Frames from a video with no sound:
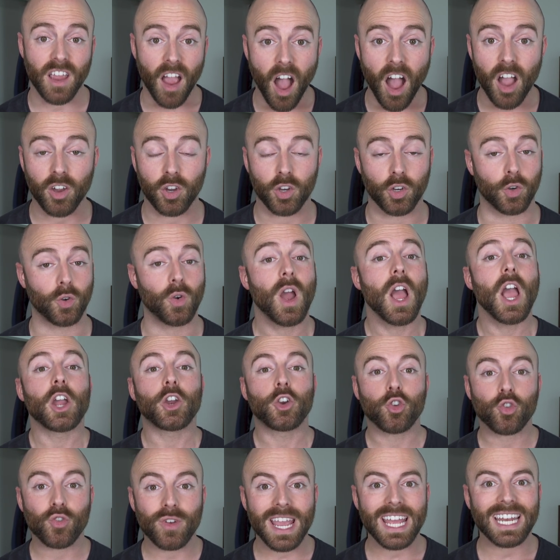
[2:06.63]
Yahoo
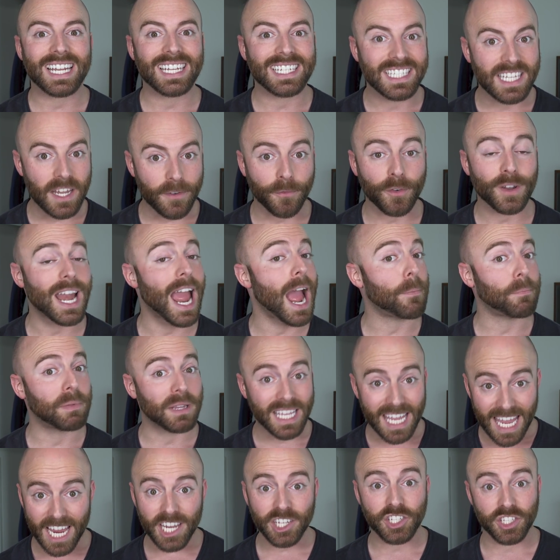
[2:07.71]
creating creating different
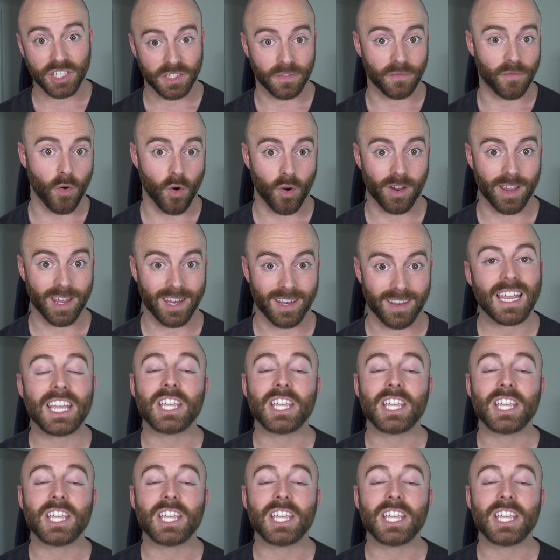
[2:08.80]
applications for it.